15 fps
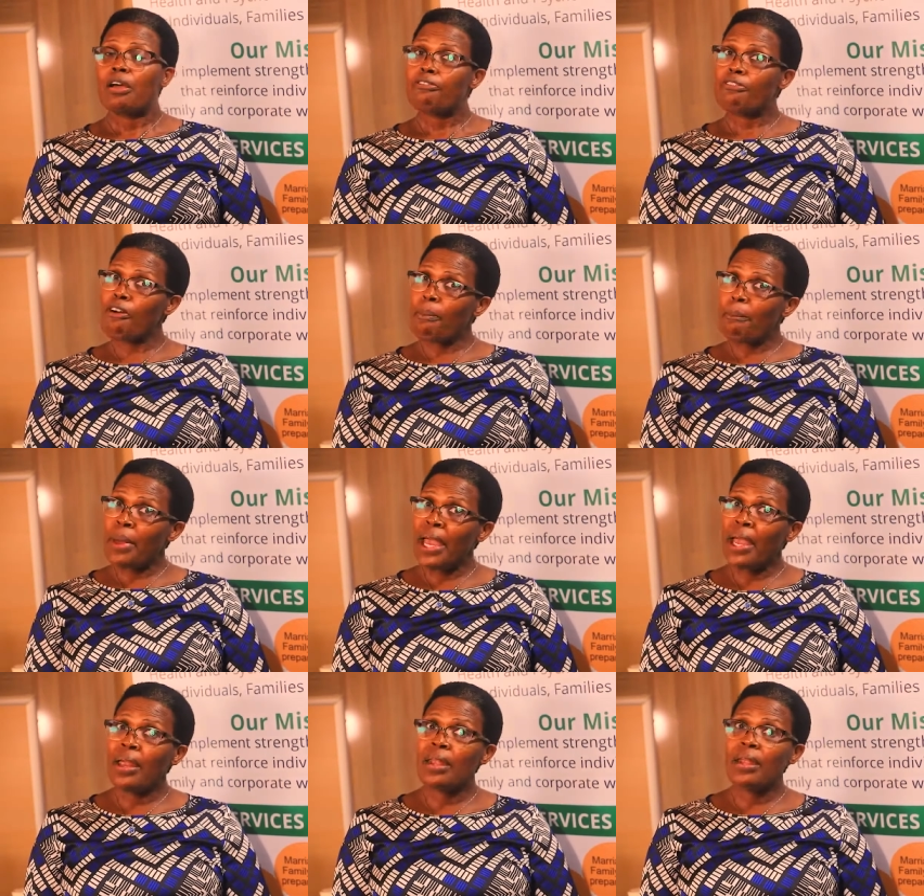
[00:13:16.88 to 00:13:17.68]
For
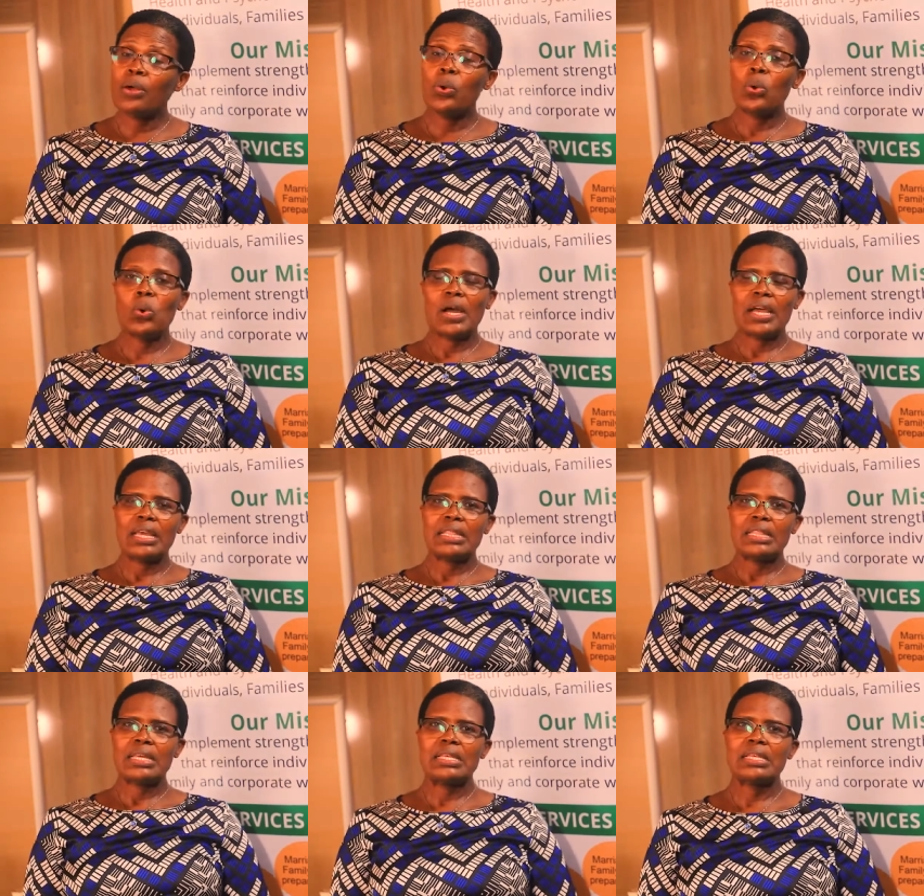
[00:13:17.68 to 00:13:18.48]
men who are
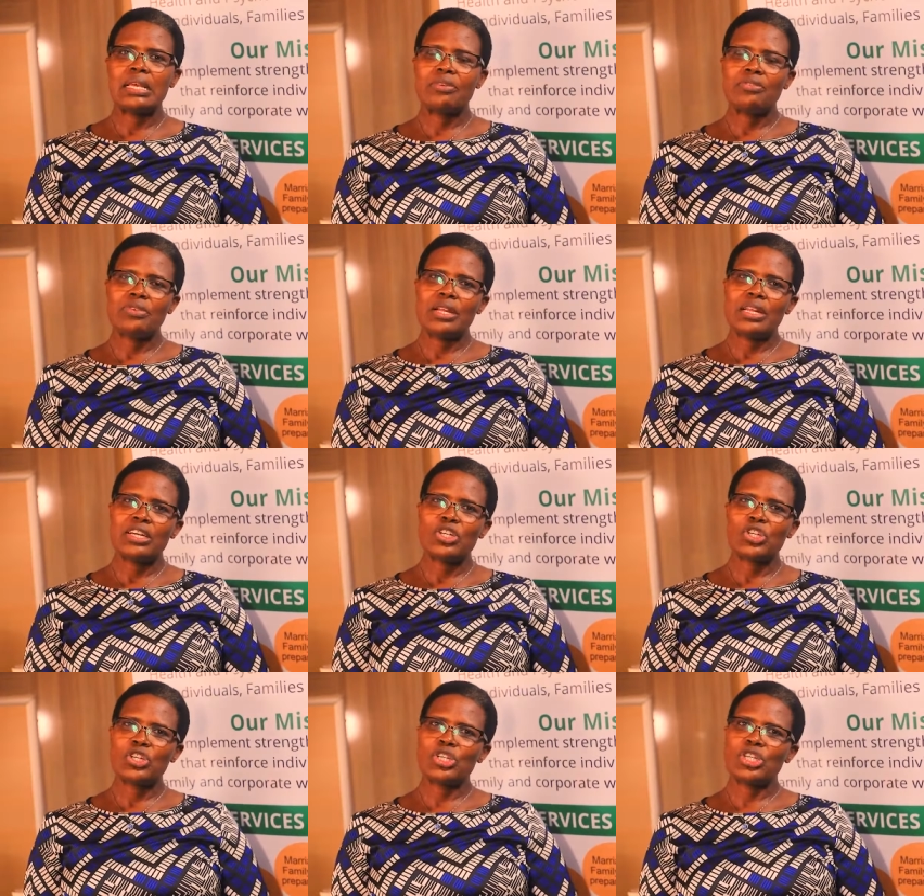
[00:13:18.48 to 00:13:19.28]
in
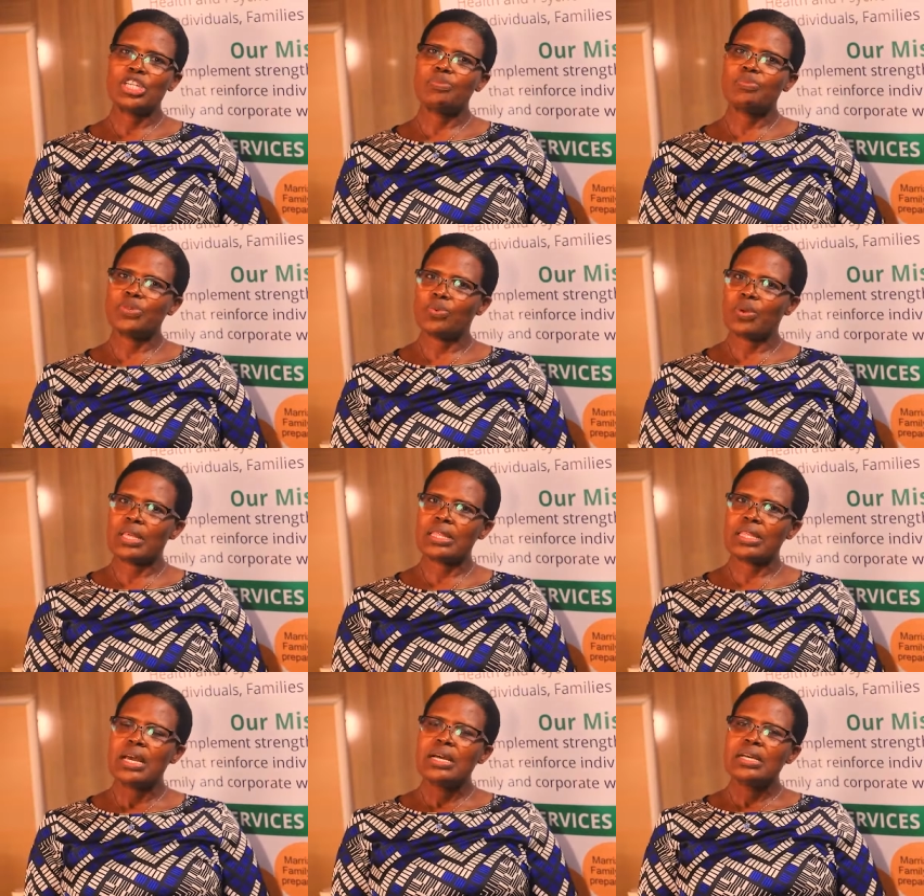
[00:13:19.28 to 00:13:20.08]
relationships
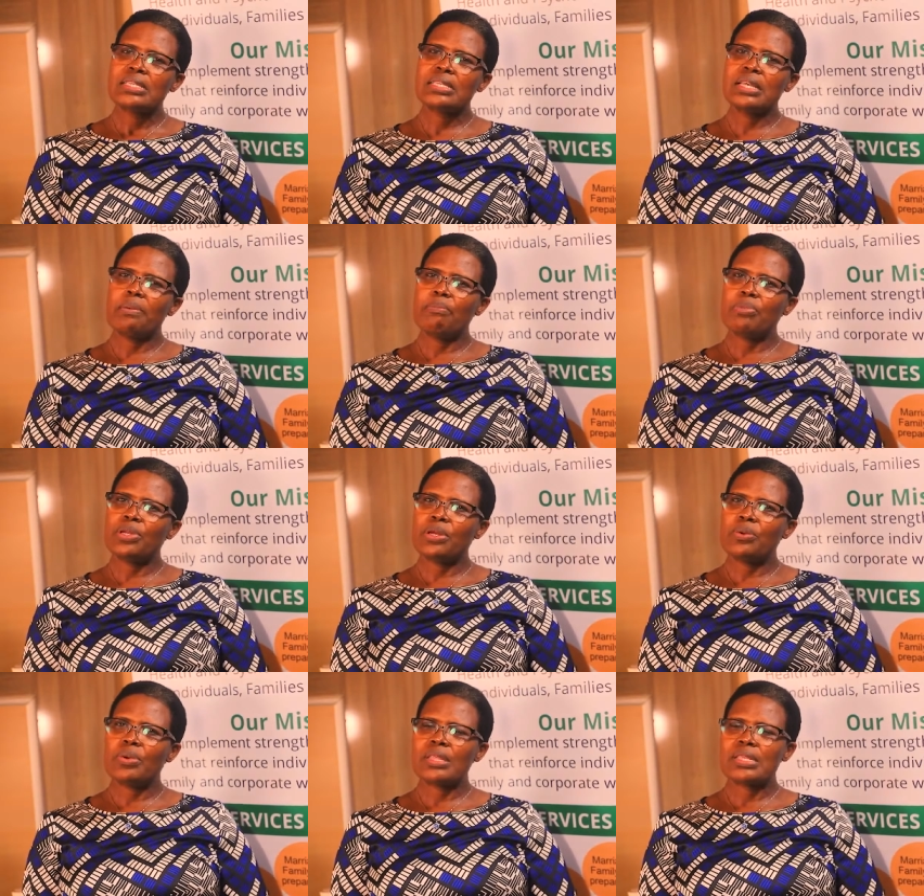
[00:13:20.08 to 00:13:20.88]
with
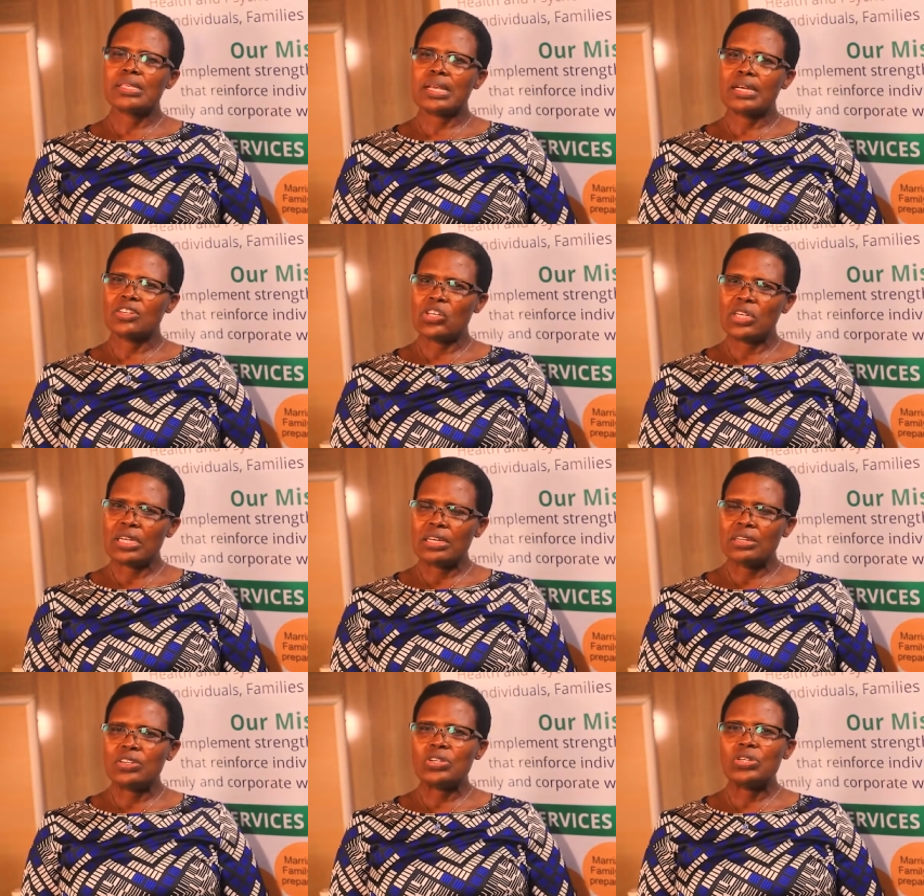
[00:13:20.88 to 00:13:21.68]
somebody with such an
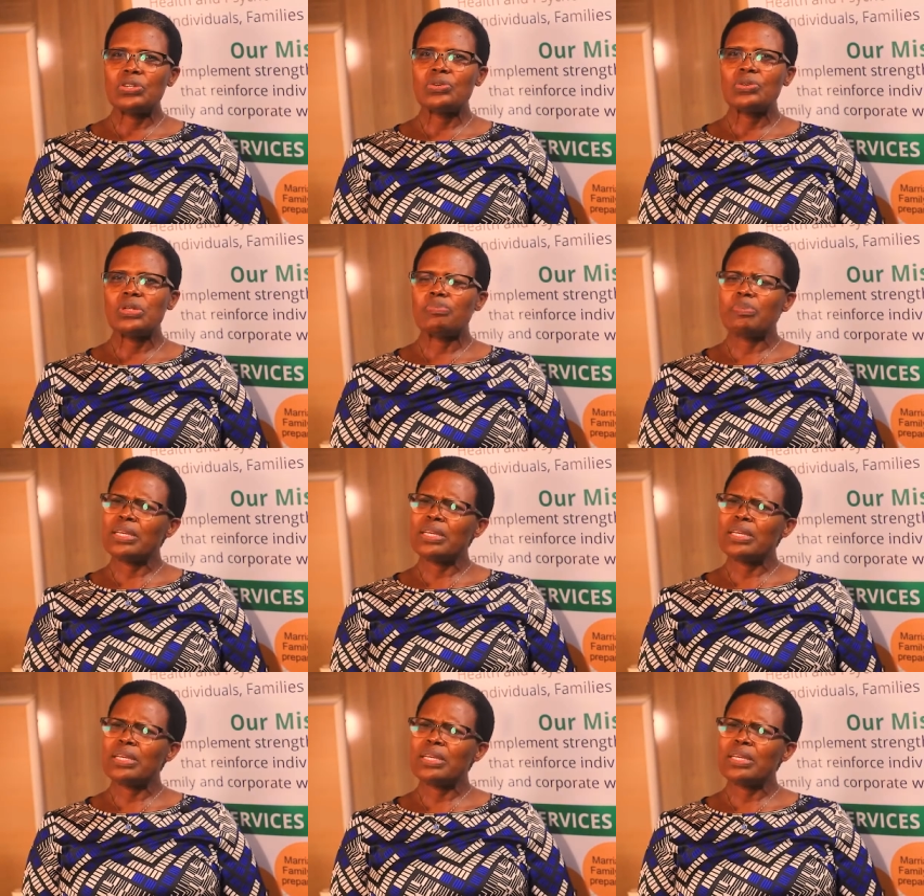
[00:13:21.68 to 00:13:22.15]
attitude,